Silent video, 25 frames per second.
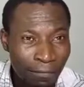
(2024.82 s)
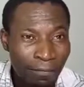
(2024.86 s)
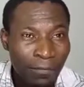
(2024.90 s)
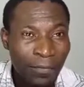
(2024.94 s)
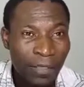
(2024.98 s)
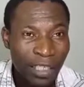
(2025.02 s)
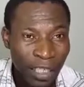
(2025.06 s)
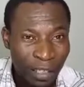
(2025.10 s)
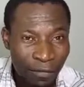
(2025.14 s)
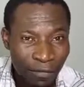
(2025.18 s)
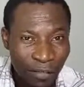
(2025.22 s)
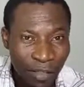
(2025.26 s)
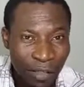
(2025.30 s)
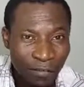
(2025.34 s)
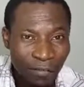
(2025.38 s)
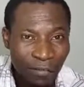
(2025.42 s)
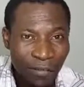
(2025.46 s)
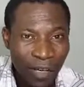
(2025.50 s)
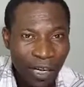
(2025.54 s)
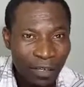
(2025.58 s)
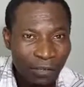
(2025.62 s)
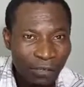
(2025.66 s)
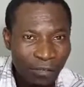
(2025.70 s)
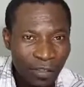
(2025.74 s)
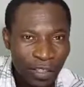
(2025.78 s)
Give them
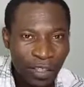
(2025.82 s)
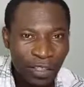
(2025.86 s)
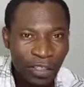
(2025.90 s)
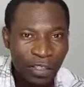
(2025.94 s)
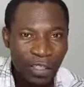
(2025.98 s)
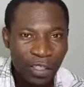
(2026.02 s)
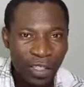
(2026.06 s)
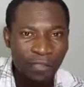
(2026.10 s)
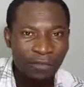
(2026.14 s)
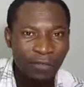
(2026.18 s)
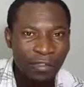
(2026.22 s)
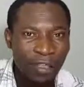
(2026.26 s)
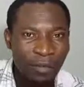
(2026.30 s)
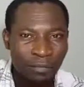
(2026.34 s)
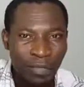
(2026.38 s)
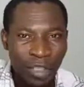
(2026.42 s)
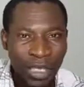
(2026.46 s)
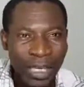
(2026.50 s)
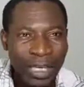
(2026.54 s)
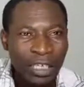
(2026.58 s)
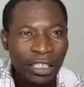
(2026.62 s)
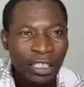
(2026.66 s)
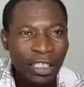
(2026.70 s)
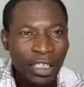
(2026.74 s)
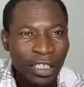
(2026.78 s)
5 years, give them
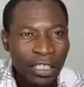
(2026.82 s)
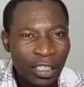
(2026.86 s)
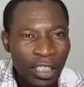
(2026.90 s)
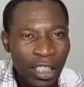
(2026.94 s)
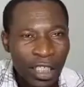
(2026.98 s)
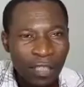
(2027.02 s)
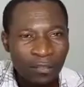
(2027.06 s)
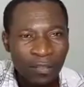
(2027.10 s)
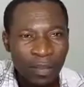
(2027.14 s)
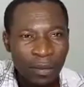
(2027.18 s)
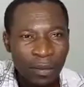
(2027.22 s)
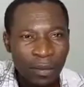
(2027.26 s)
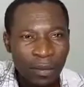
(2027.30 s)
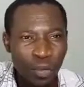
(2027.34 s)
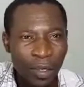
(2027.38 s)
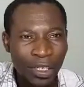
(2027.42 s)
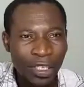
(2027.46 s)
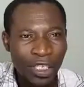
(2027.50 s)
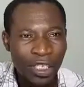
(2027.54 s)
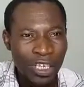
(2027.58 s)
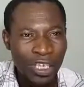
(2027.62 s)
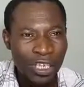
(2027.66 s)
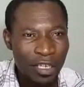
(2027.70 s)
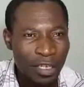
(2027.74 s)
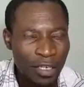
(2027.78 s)
10 years, give them 20
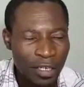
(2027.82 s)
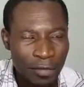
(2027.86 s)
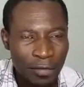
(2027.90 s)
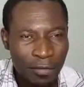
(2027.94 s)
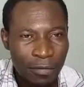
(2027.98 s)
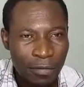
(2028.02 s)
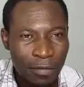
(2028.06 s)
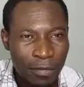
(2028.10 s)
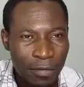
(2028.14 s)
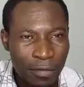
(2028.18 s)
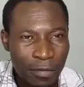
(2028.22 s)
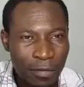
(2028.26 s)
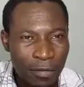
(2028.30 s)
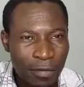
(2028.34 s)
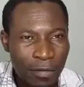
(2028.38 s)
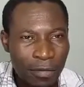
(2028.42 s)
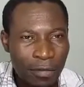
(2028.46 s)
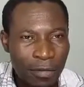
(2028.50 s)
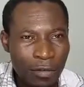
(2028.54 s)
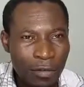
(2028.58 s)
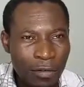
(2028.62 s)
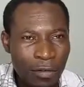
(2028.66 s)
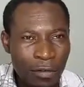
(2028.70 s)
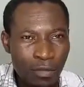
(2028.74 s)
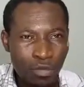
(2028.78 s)
years.
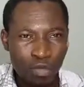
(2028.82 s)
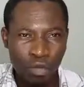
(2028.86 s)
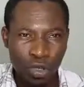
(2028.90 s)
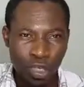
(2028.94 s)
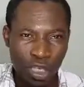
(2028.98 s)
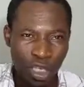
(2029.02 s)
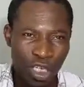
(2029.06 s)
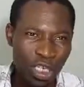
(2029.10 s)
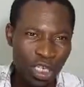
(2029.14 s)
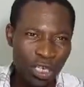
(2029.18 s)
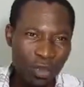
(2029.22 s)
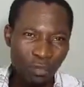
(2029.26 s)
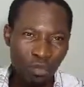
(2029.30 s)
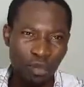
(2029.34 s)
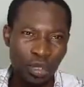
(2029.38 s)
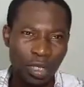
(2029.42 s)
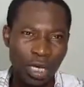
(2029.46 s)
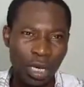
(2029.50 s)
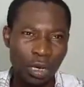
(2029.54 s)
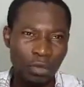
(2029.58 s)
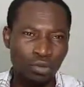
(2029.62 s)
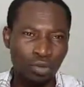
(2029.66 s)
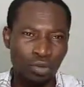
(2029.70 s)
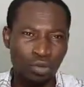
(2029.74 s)
You will see them today,